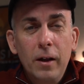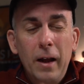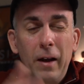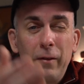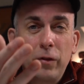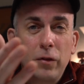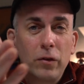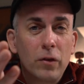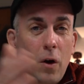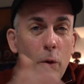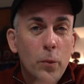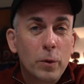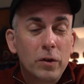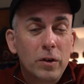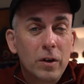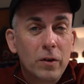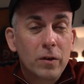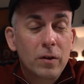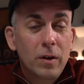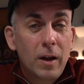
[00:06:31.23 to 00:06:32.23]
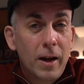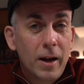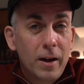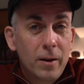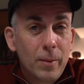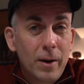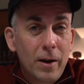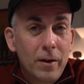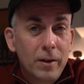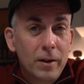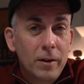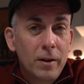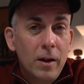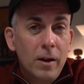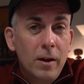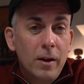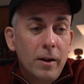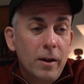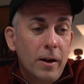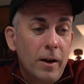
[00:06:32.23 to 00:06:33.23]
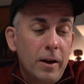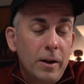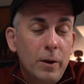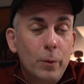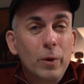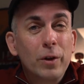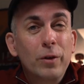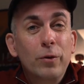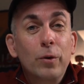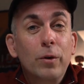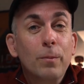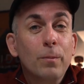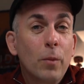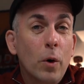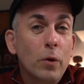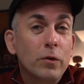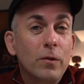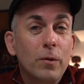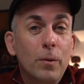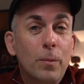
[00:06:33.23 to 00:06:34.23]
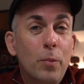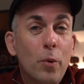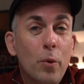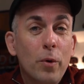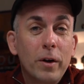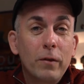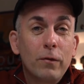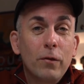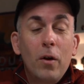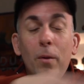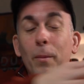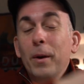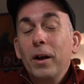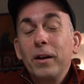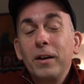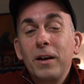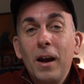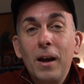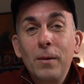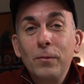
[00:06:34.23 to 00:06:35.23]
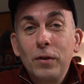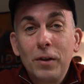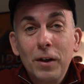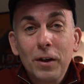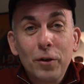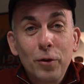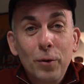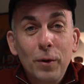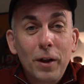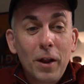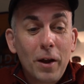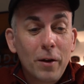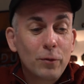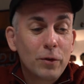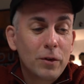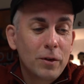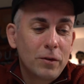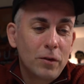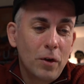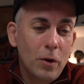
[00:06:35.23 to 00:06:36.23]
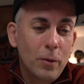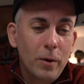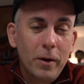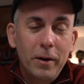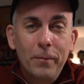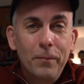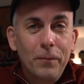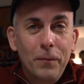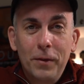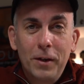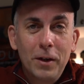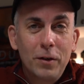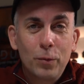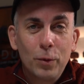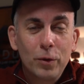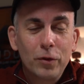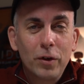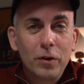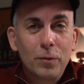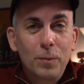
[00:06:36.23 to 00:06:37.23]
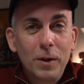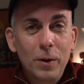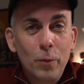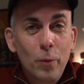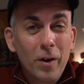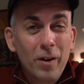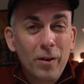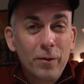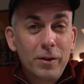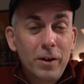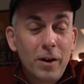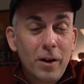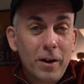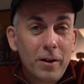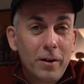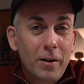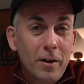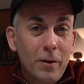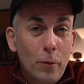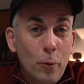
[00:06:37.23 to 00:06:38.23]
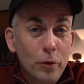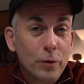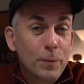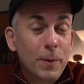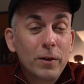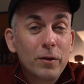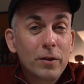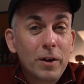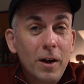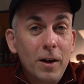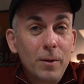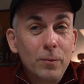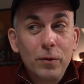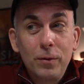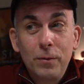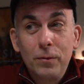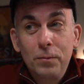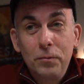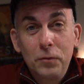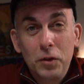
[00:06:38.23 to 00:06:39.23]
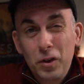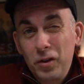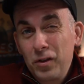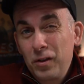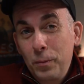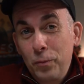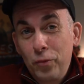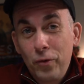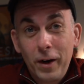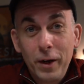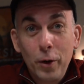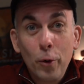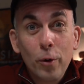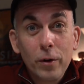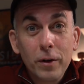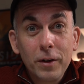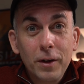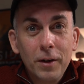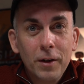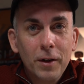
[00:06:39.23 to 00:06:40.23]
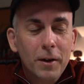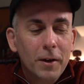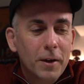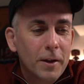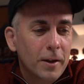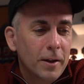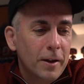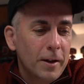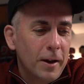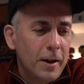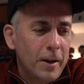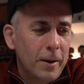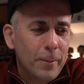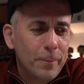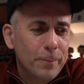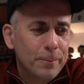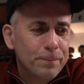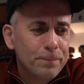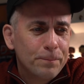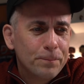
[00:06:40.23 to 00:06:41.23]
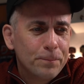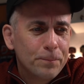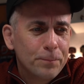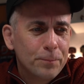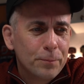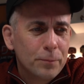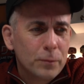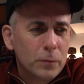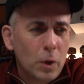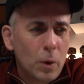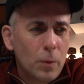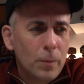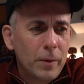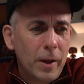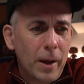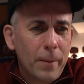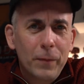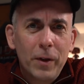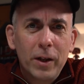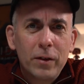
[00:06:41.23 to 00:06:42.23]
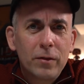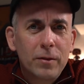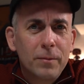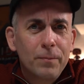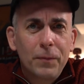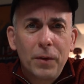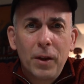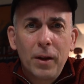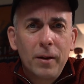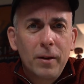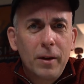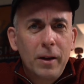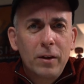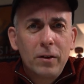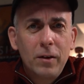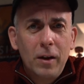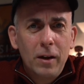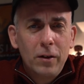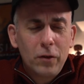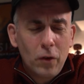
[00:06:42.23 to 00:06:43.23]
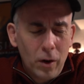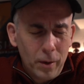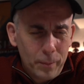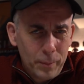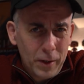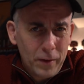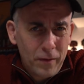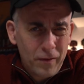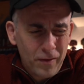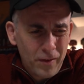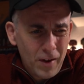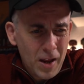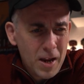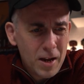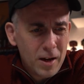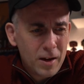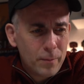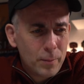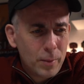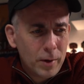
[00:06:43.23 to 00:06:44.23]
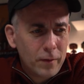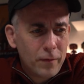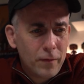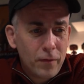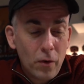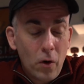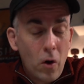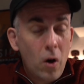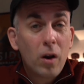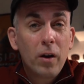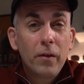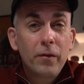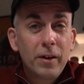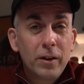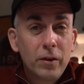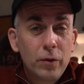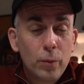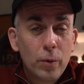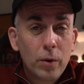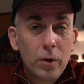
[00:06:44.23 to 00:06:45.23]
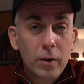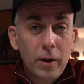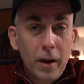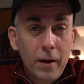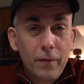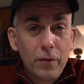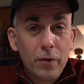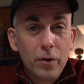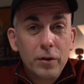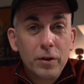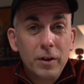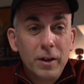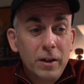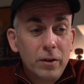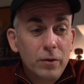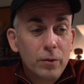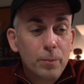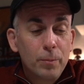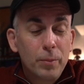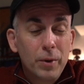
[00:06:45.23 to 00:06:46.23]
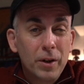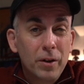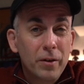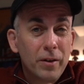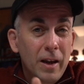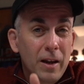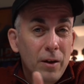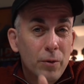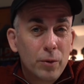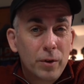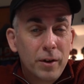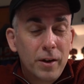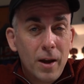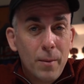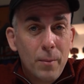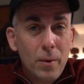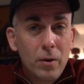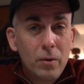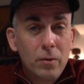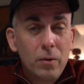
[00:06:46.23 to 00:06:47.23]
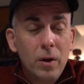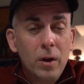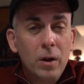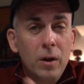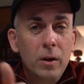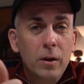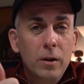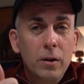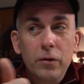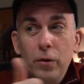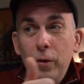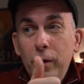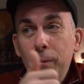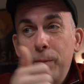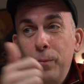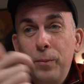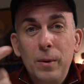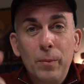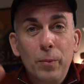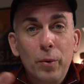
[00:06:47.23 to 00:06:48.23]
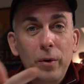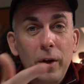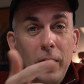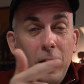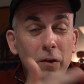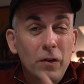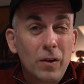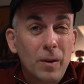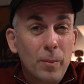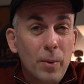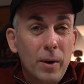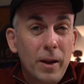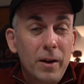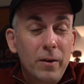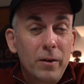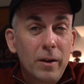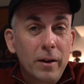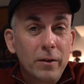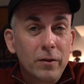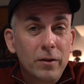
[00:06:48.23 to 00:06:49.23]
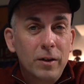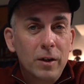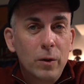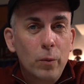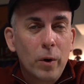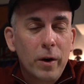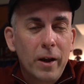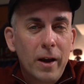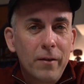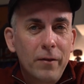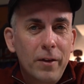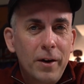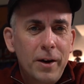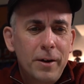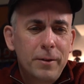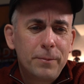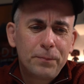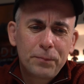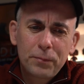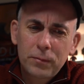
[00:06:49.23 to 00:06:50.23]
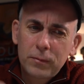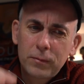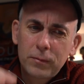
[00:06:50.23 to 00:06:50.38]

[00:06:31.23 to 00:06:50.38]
I have to talk with Serious Lion about it. He will do most of the porting for all my other games, still doing those. So this will just be one of the other Orangepixel games, just a priority. So yeah, that's it's all a bit vague, but for all of that to work, I first need to build a good demo so that people can actually play it and see what I have there.